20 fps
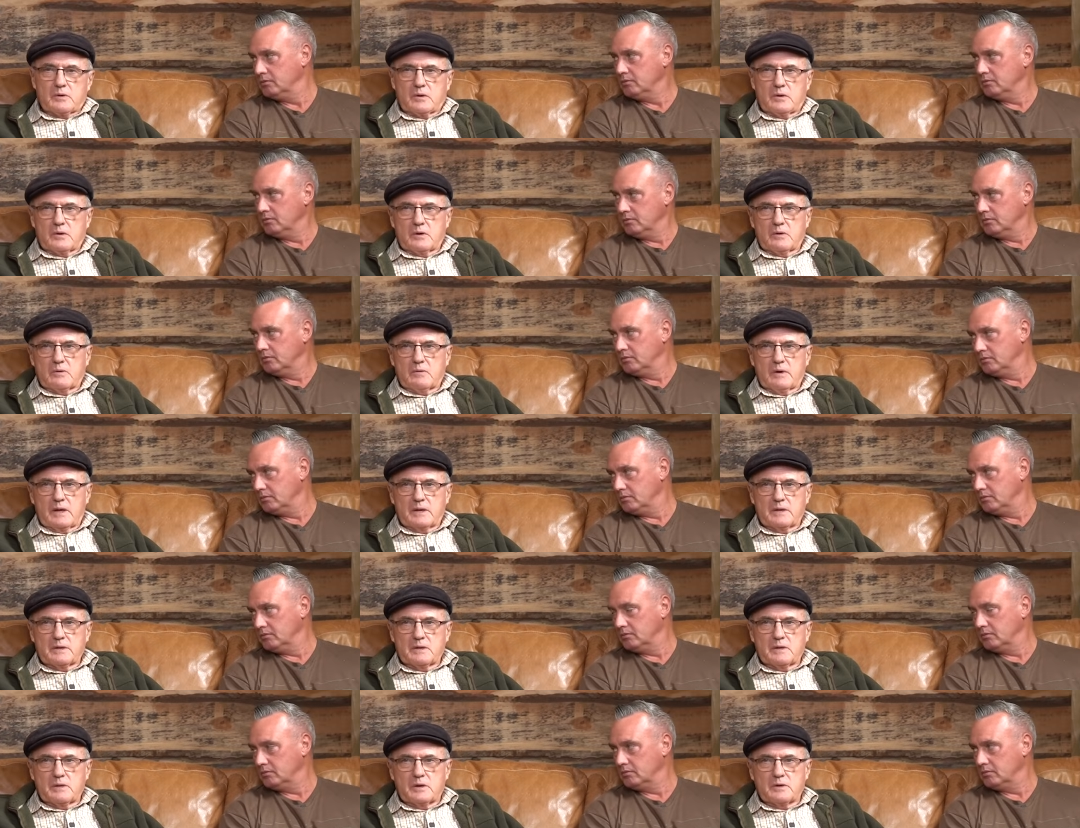Speaker 1: Uh, we
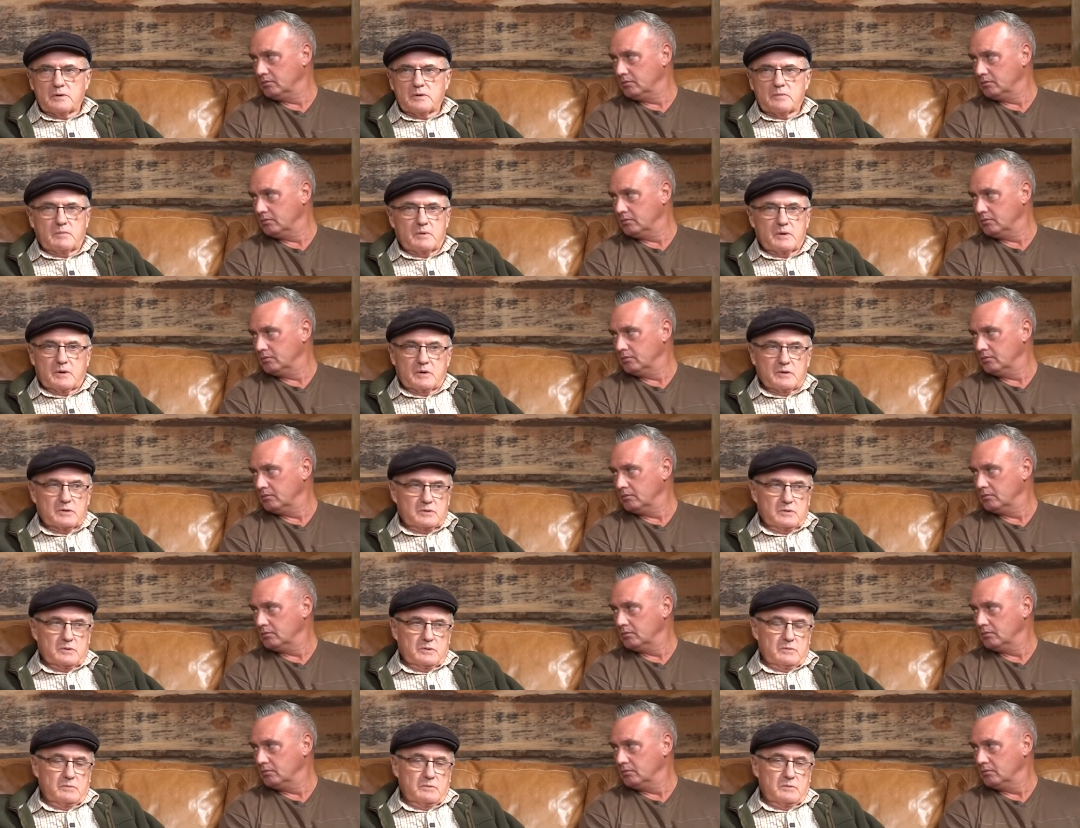hadn't a lot
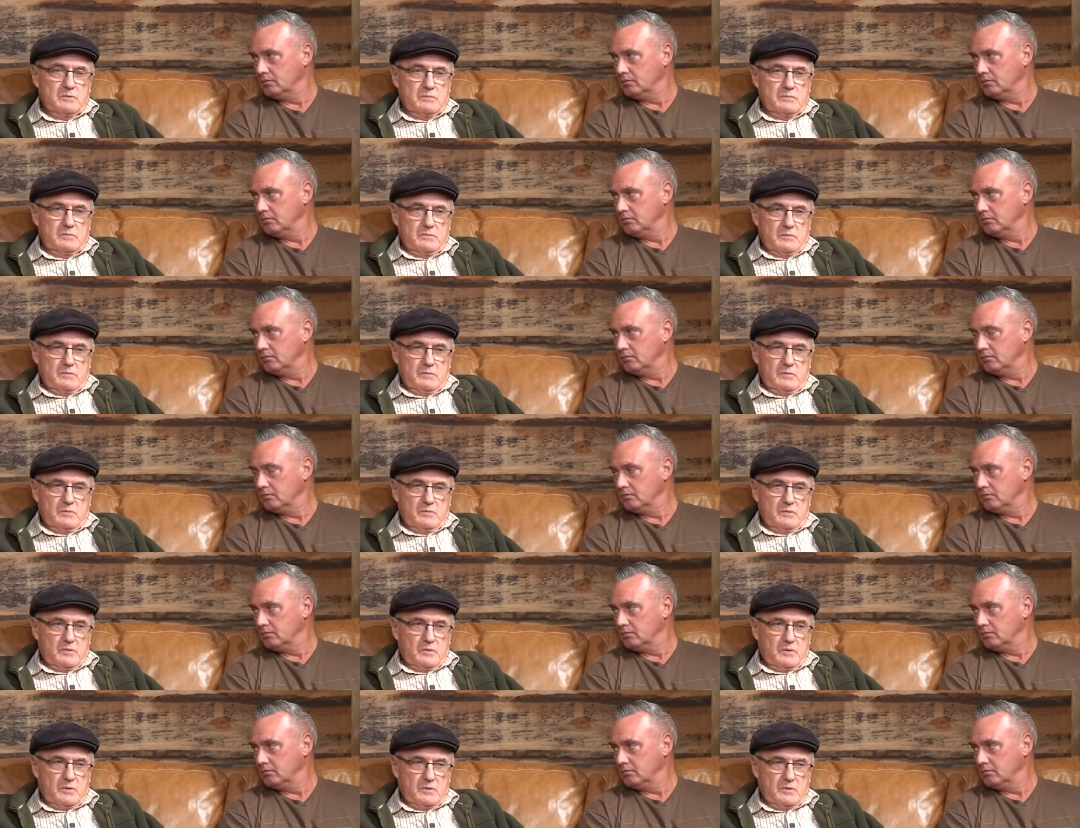because there,
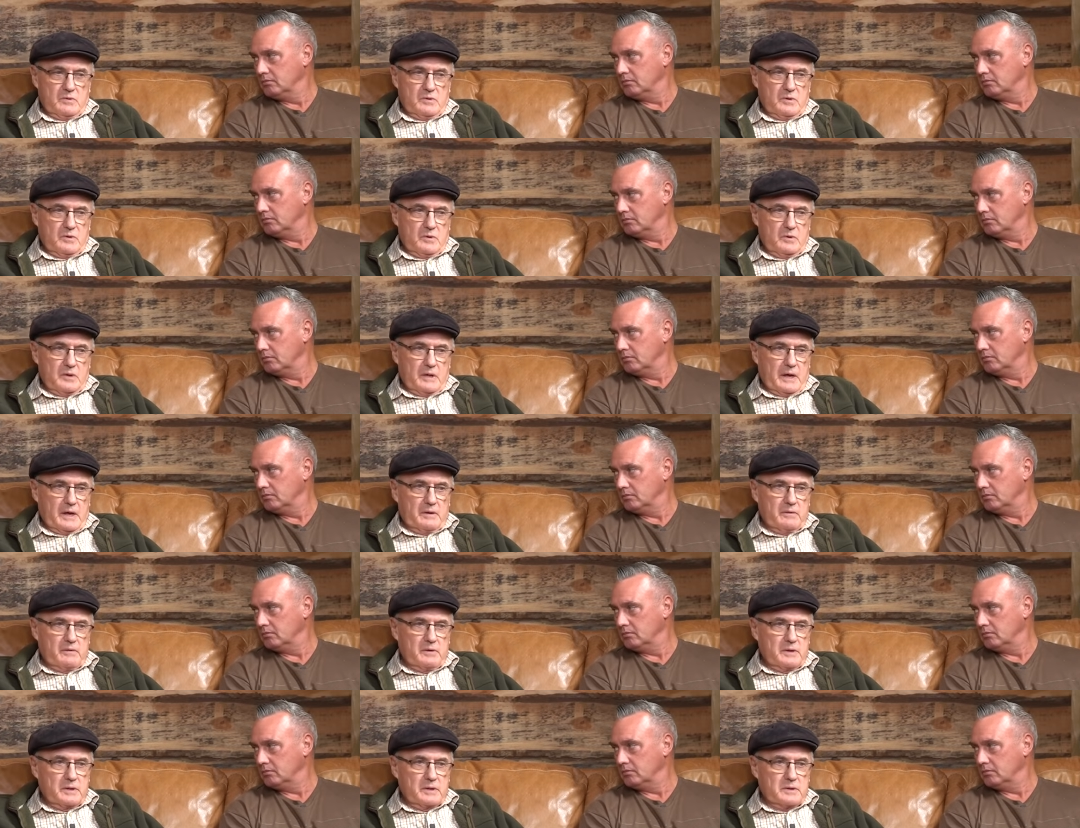there, there was no
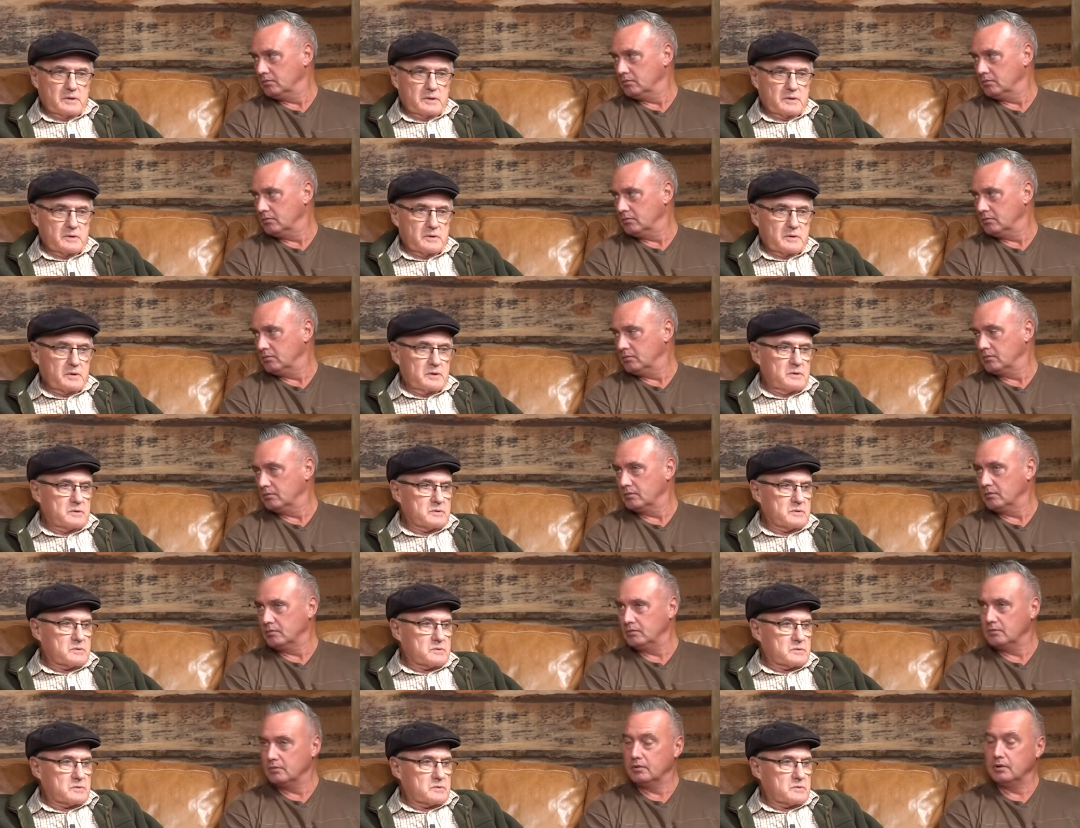land really to
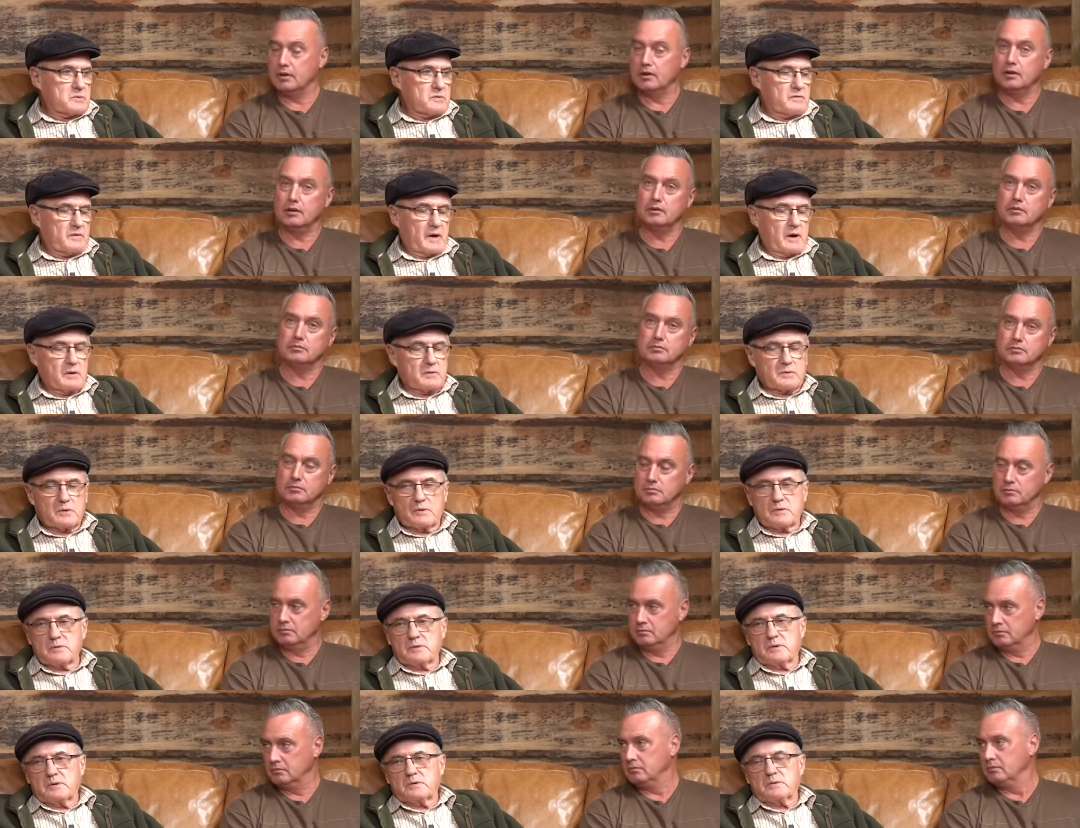turn stuff mm. out
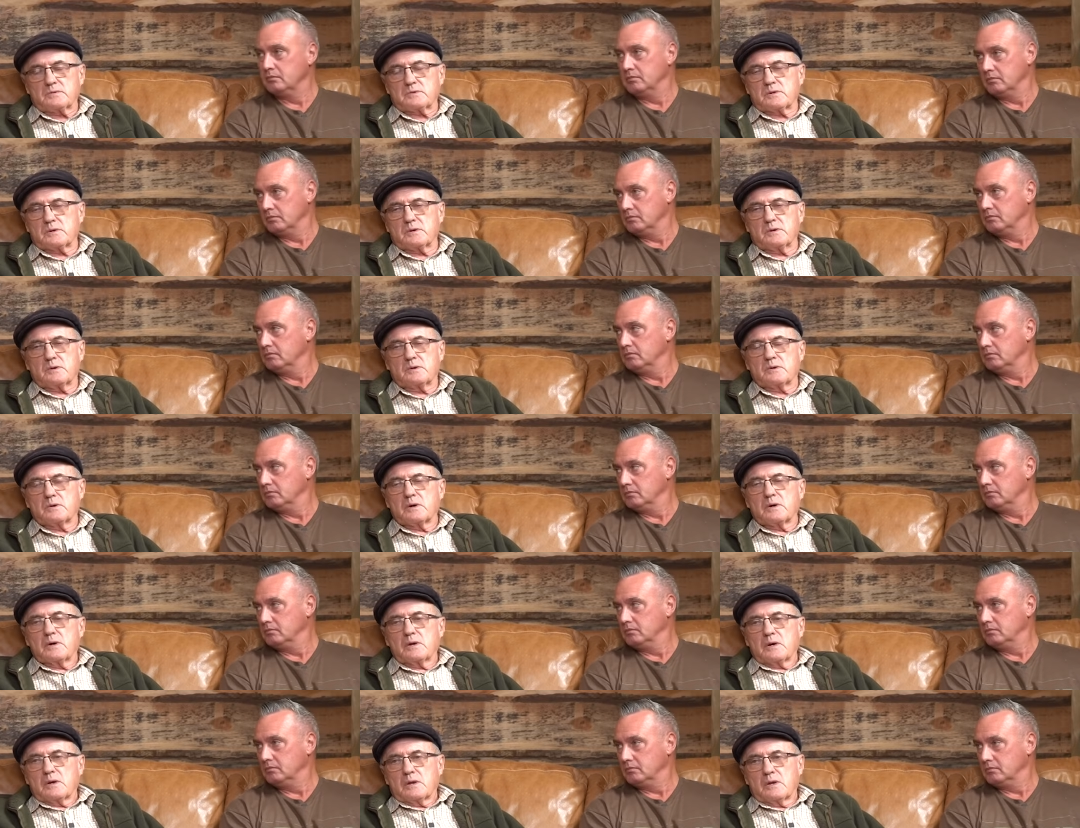onto. So,
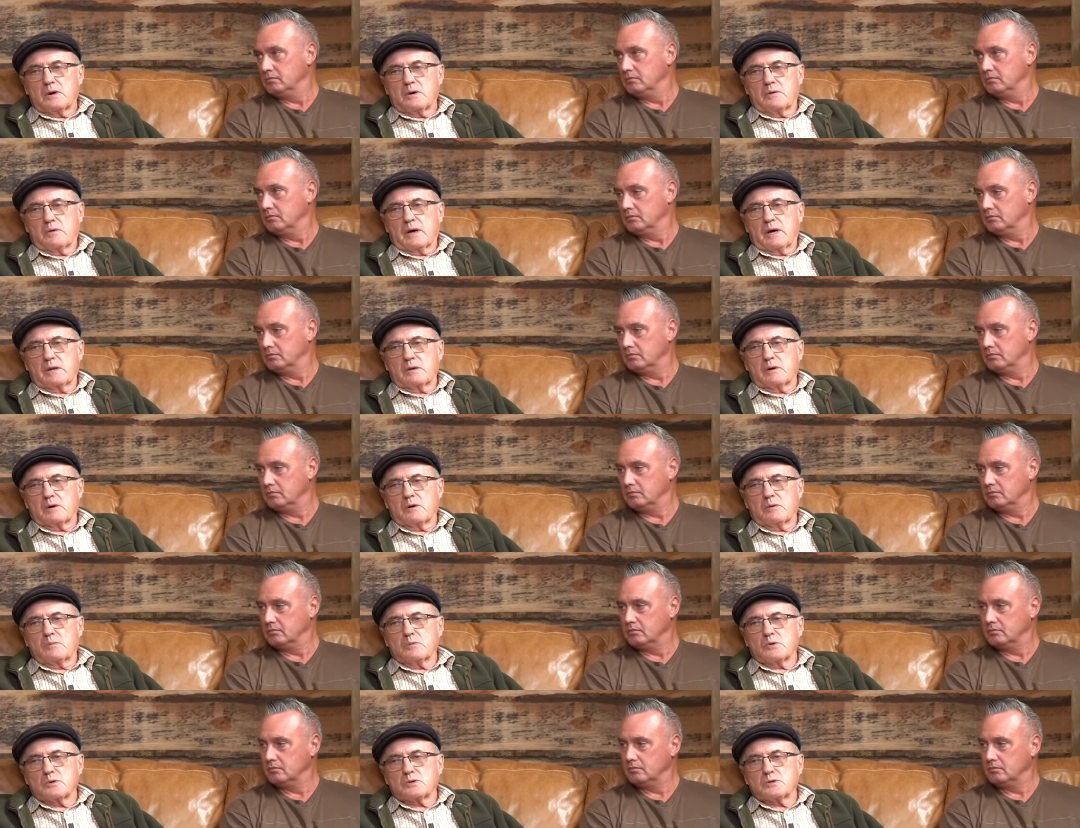no, we hadn't
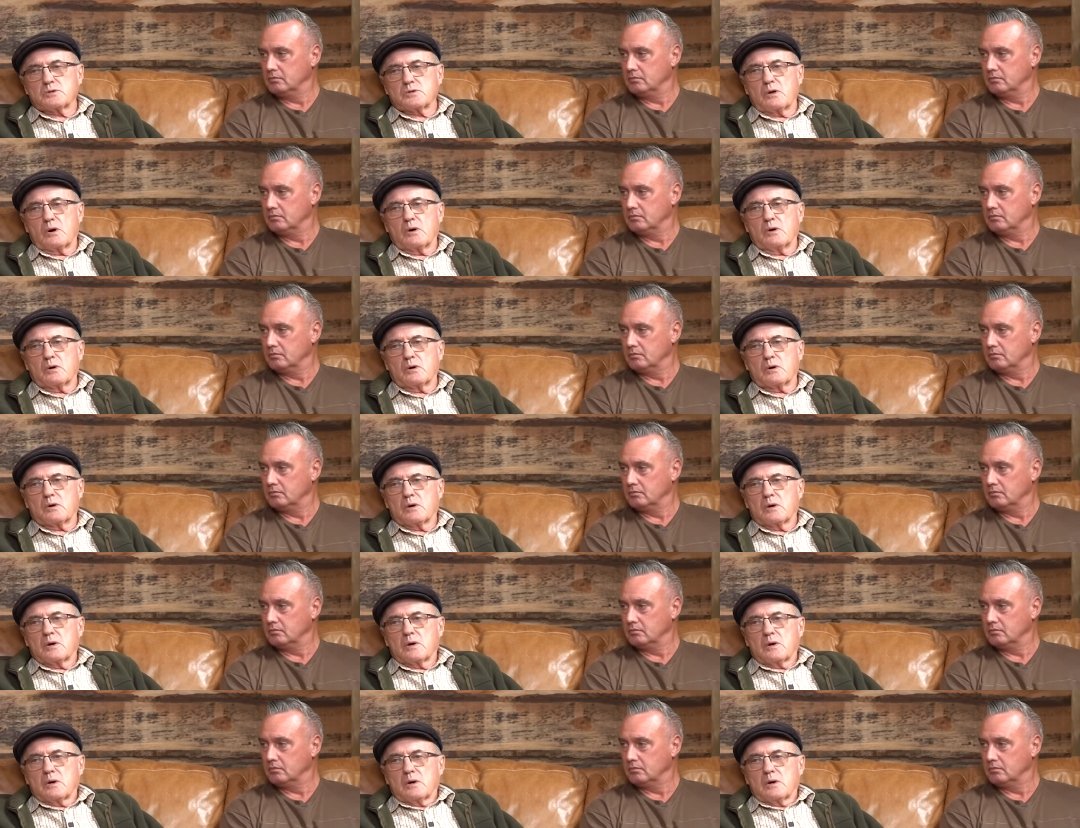got much stock.